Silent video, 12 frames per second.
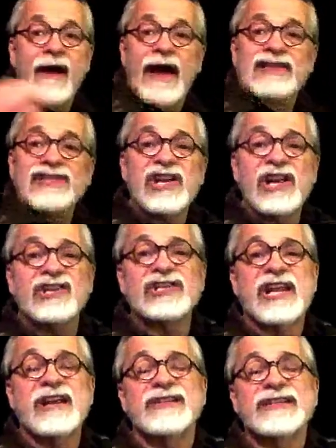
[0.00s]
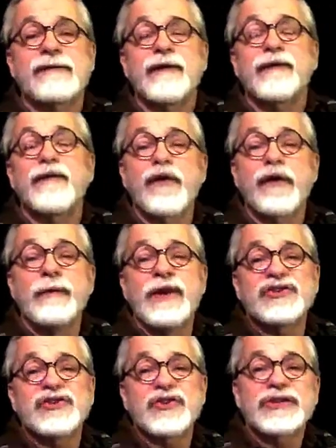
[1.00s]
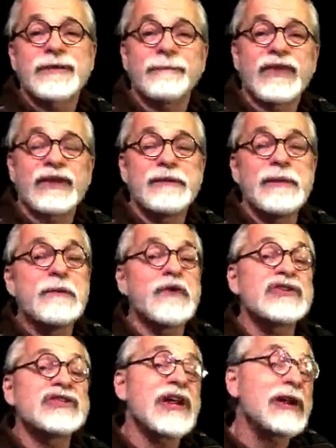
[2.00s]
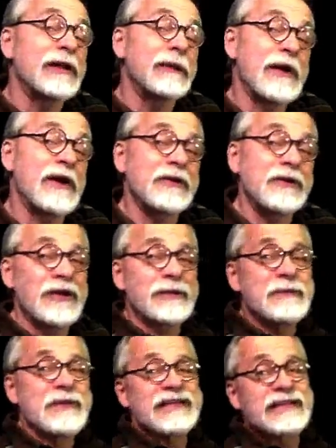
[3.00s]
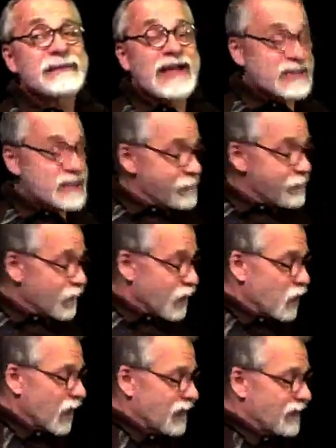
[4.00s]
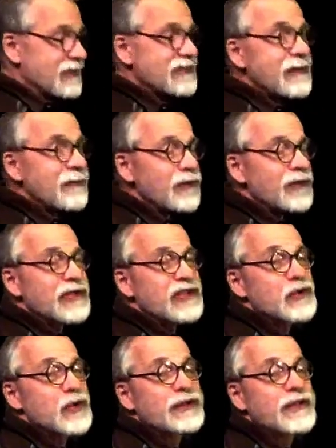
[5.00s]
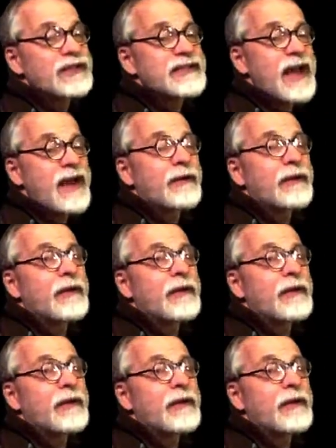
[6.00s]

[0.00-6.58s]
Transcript: Change scales every 4 measures. To be more subtle about it, you can mix and match them more quickly. See if you can sort these out.